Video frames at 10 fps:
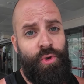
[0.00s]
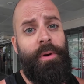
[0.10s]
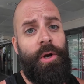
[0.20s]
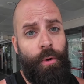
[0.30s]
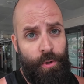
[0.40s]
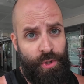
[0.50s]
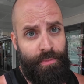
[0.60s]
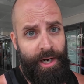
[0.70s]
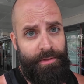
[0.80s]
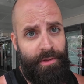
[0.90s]
You better hold your
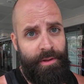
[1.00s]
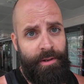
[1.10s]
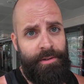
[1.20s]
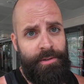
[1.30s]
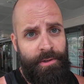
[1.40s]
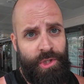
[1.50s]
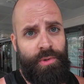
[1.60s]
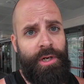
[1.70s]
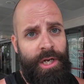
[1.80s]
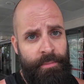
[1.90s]
breath, because we're
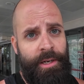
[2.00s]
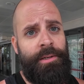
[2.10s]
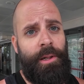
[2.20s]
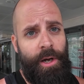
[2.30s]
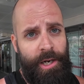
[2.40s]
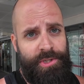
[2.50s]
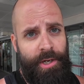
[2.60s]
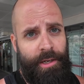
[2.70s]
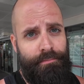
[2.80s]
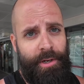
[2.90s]
going to come in lock,
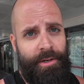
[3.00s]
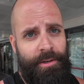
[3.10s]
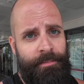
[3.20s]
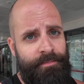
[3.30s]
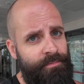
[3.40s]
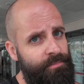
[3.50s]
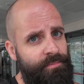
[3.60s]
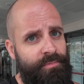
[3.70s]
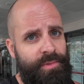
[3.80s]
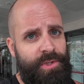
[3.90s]
stock, and barrel,
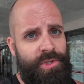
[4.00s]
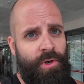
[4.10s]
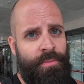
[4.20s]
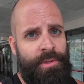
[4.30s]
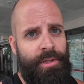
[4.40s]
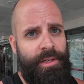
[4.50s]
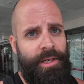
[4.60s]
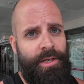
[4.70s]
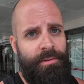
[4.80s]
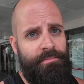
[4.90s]
storming the
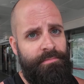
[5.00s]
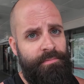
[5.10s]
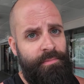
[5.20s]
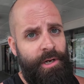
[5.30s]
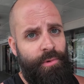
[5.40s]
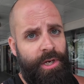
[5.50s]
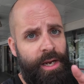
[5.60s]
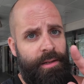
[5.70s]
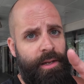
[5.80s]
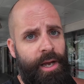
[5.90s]
league, and we're
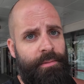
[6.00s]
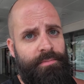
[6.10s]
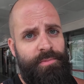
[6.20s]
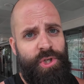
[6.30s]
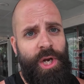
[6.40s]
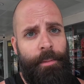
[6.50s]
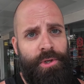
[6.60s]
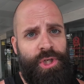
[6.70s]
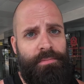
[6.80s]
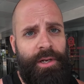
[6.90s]
getting that
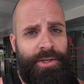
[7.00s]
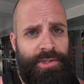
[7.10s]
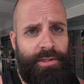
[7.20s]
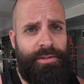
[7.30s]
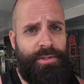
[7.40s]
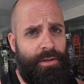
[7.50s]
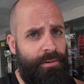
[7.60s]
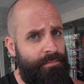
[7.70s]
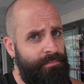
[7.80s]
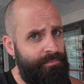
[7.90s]
championship next year,
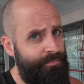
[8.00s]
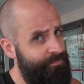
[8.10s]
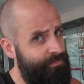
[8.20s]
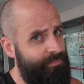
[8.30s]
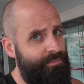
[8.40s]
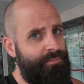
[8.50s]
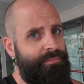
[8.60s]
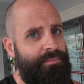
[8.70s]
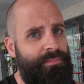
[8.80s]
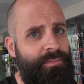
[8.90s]
so
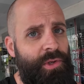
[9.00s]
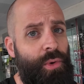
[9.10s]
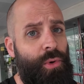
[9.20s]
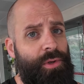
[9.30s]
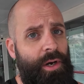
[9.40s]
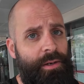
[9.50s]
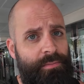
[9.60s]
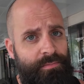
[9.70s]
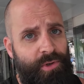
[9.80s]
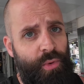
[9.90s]
you hold
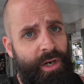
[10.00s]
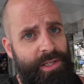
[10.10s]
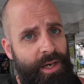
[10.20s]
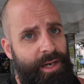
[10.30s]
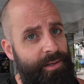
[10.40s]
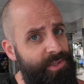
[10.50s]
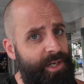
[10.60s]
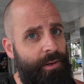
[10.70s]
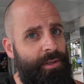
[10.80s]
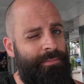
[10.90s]
on, you wait tight, it's
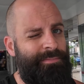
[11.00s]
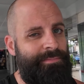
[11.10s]
coming.